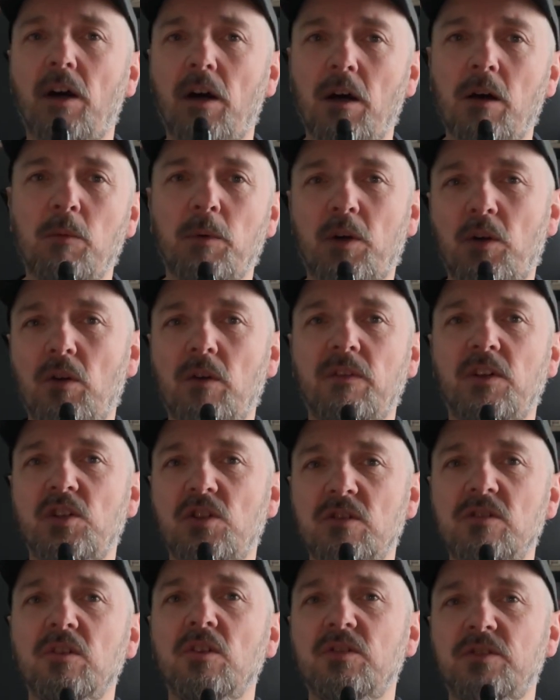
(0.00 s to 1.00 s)
oh my God, have I
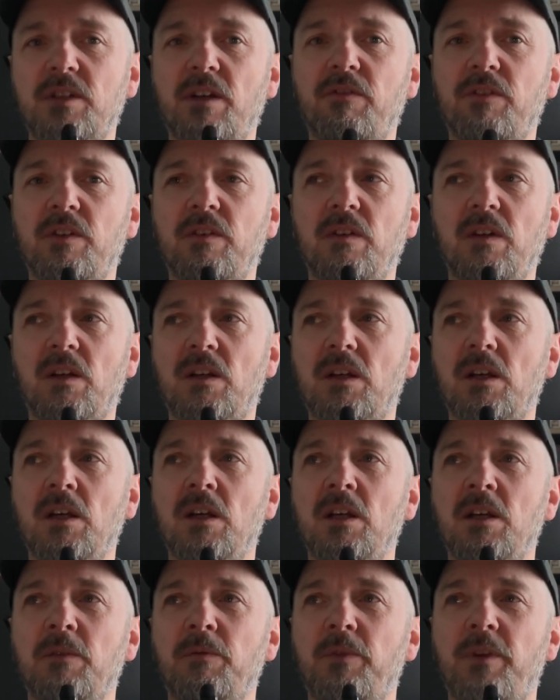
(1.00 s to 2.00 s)
just lost everything?
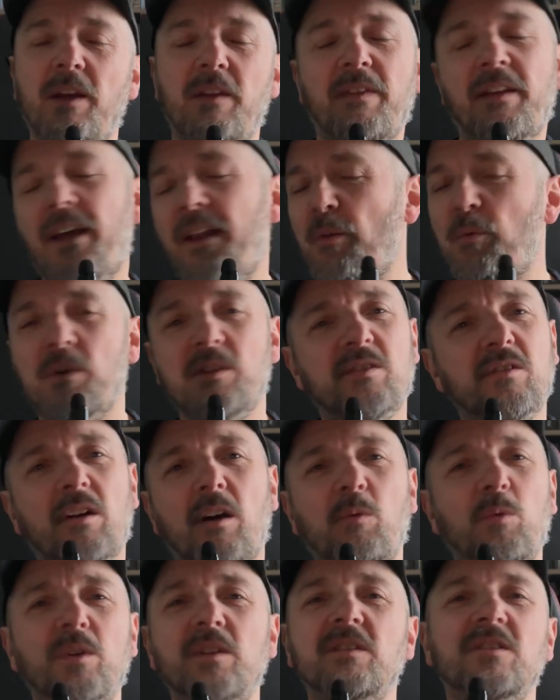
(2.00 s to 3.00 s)
Then they're the ones that I
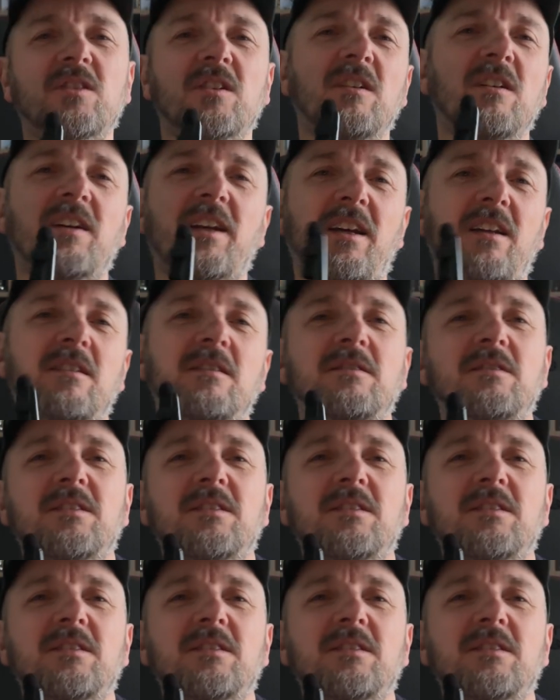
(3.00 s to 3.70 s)
wouldn't start again.